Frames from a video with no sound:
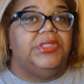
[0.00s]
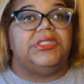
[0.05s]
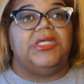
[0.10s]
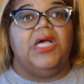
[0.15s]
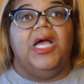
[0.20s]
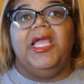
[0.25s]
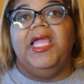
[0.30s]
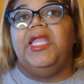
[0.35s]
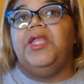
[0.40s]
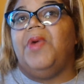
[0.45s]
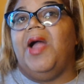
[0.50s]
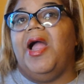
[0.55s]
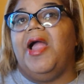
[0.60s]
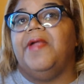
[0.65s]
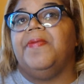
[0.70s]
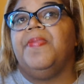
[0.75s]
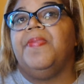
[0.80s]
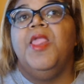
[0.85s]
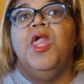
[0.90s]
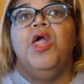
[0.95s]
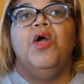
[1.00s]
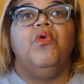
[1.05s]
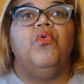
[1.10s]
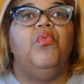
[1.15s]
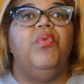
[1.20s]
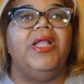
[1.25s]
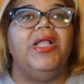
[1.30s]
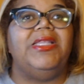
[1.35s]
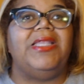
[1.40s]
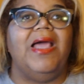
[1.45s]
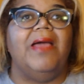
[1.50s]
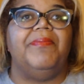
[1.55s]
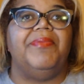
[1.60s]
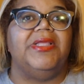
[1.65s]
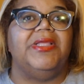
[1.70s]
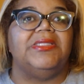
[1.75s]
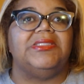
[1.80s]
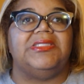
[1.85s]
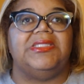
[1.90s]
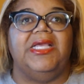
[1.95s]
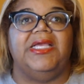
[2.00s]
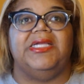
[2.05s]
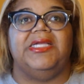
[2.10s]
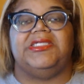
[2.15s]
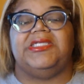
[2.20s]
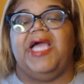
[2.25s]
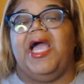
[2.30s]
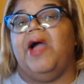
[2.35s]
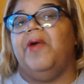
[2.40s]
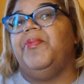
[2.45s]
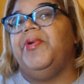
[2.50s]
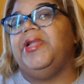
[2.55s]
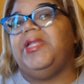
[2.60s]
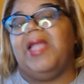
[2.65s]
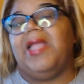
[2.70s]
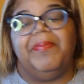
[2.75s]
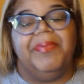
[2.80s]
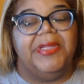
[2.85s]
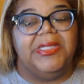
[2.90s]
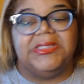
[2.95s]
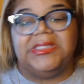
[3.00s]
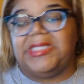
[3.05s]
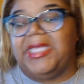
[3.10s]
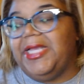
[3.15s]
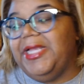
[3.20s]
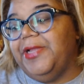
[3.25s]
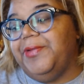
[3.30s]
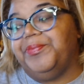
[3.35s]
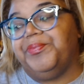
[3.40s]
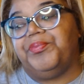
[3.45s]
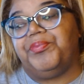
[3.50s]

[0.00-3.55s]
So anyway, with that being said, child, with that being said,